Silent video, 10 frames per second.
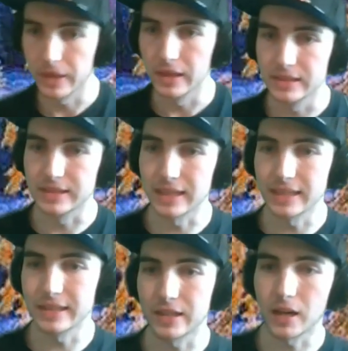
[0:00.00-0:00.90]

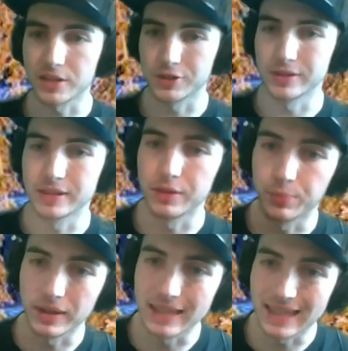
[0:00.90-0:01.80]
Study the doctrines of the
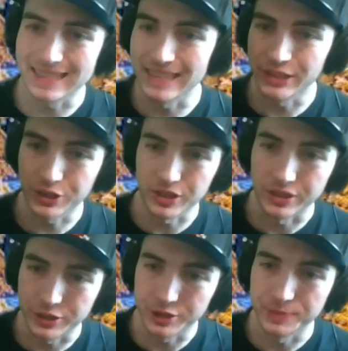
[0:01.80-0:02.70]
pre-Nicene
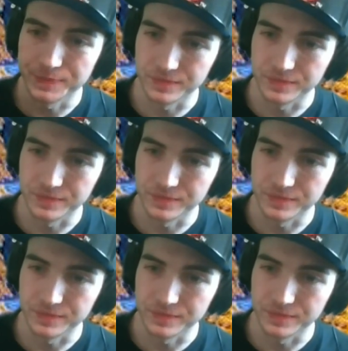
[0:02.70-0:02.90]
Church.